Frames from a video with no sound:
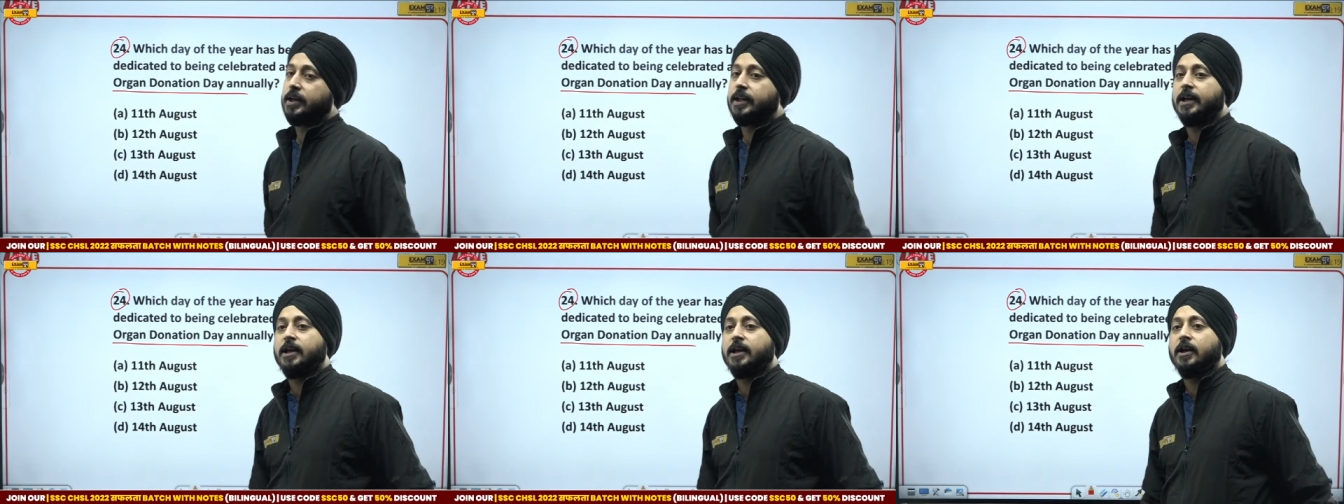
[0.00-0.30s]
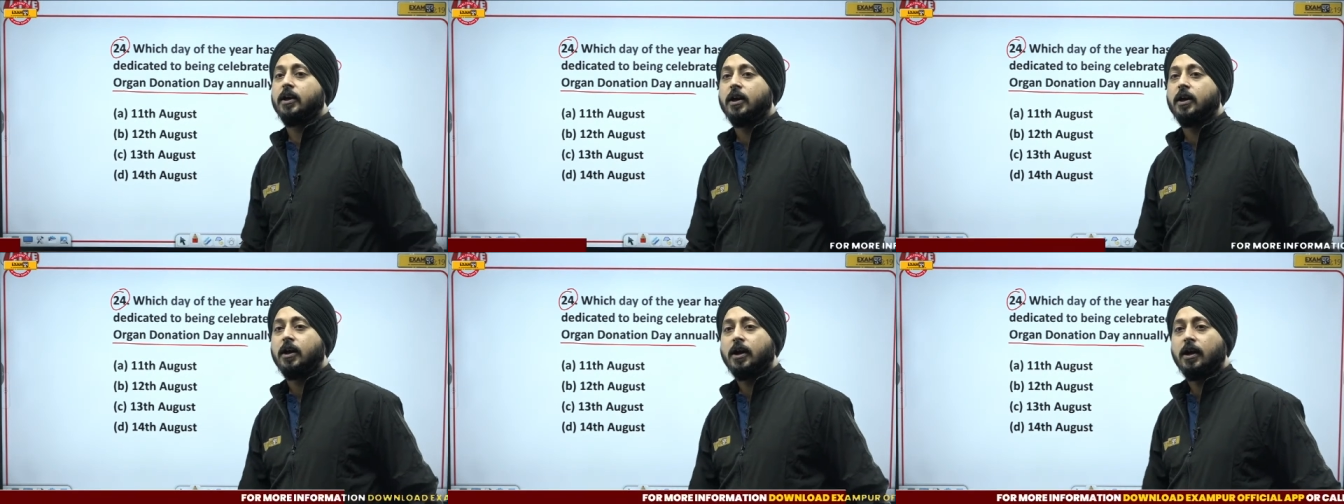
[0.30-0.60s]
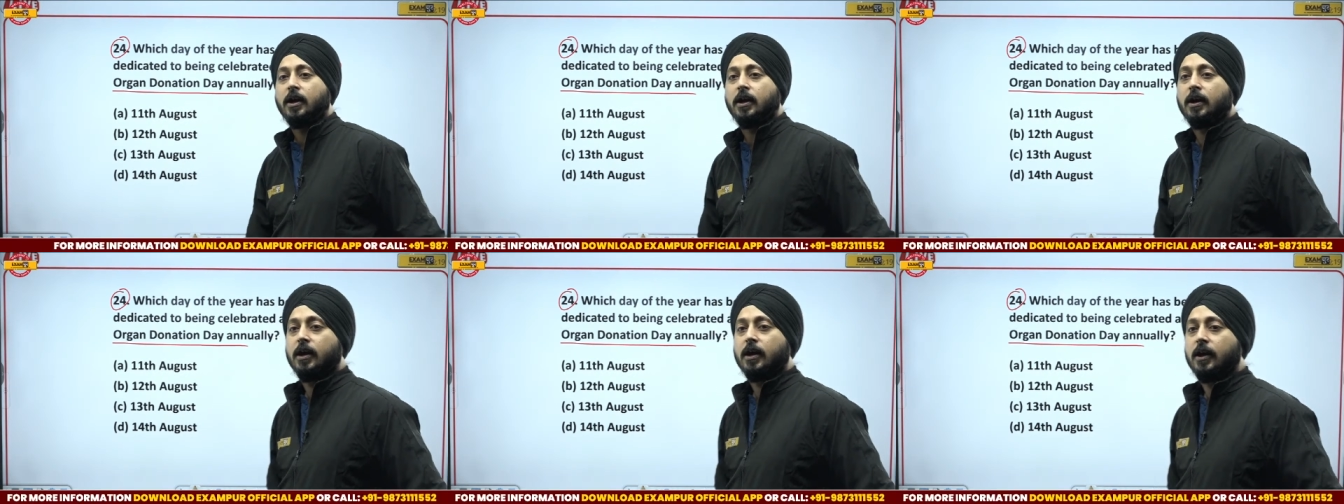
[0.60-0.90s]
Day,
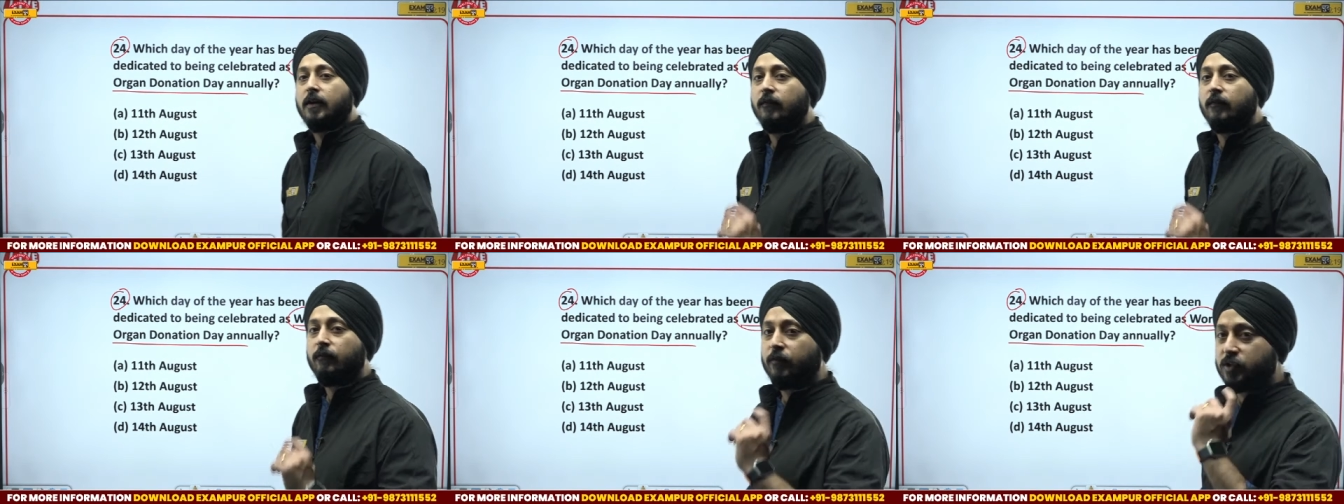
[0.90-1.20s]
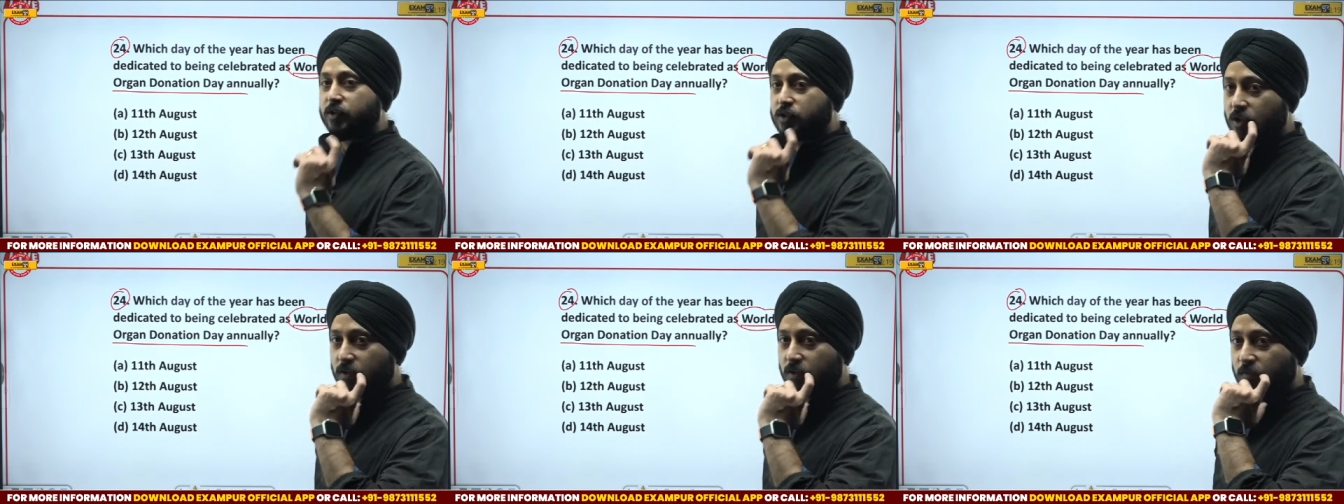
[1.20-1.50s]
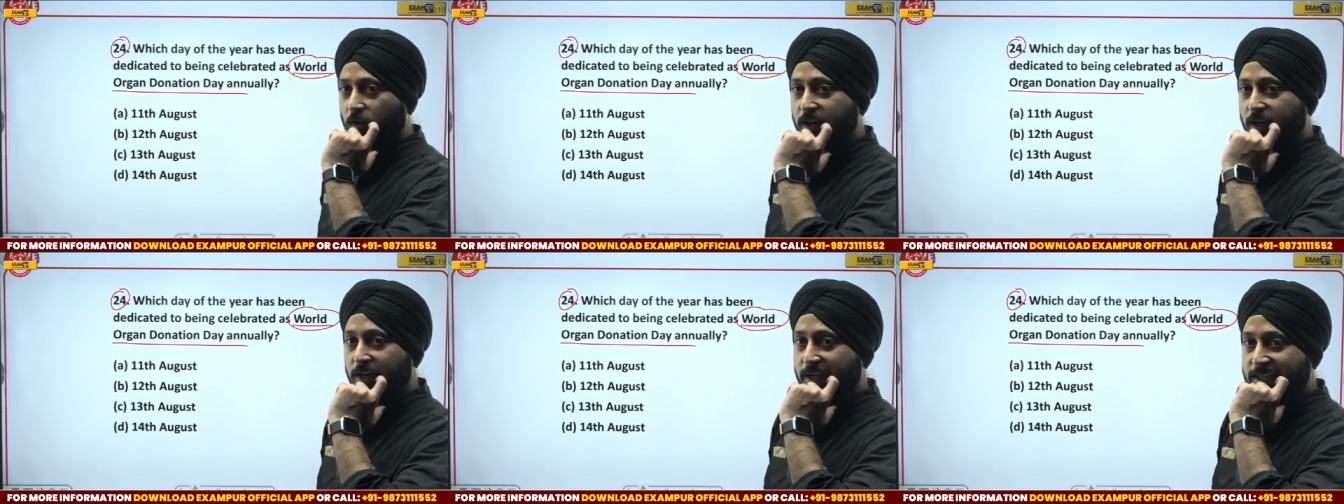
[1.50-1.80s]
which of the
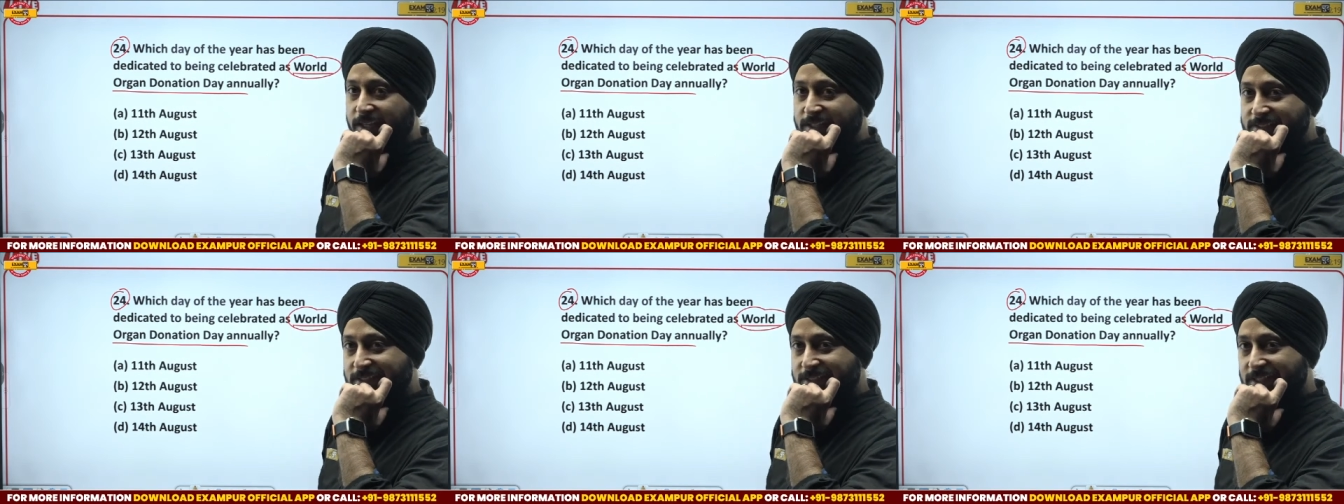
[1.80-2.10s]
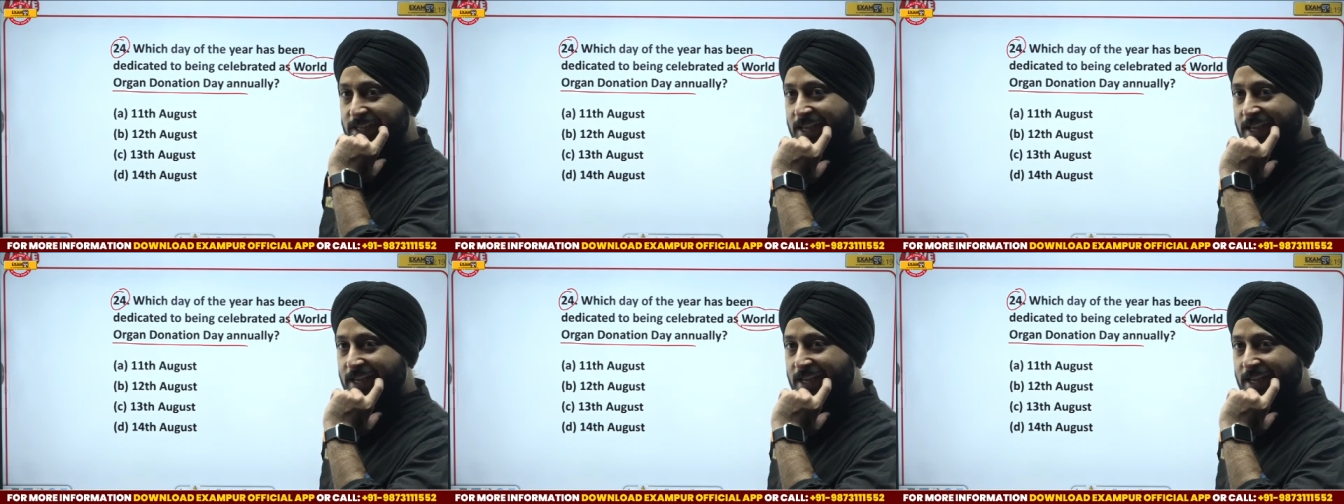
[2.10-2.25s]
following days?